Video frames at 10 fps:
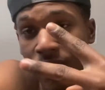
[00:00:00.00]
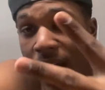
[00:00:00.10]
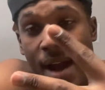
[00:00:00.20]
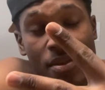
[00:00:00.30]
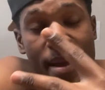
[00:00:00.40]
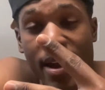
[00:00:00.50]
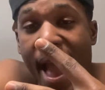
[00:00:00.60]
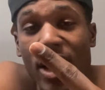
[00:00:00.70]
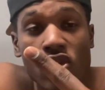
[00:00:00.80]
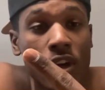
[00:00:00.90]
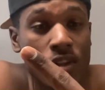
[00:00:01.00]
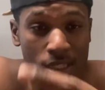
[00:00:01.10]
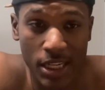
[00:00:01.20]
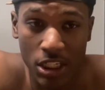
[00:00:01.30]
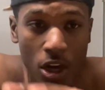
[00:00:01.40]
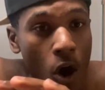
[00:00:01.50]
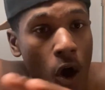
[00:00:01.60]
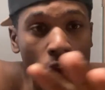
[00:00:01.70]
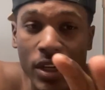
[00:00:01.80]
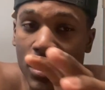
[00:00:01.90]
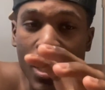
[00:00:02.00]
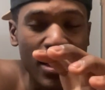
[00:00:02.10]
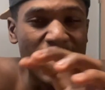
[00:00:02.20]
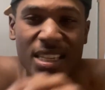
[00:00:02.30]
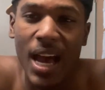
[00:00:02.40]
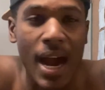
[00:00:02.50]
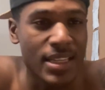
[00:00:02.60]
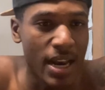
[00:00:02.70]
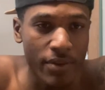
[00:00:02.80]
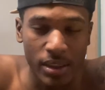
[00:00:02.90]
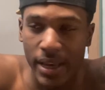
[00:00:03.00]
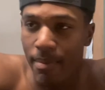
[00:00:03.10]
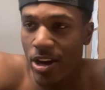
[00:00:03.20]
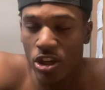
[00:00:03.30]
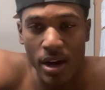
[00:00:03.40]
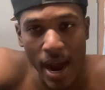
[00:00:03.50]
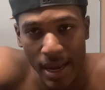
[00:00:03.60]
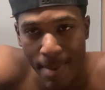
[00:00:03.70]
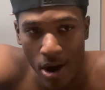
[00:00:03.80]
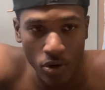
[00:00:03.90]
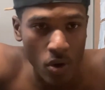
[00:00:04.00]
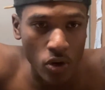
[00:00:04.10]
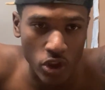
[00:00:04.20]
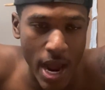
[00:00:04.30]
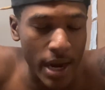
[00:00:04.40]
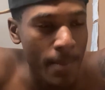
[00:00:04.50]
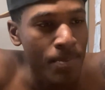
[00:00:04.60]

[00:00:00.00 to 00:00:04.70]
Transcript: I have to pay extra close attention to all these these signs and everything, and make sure I get back on on track.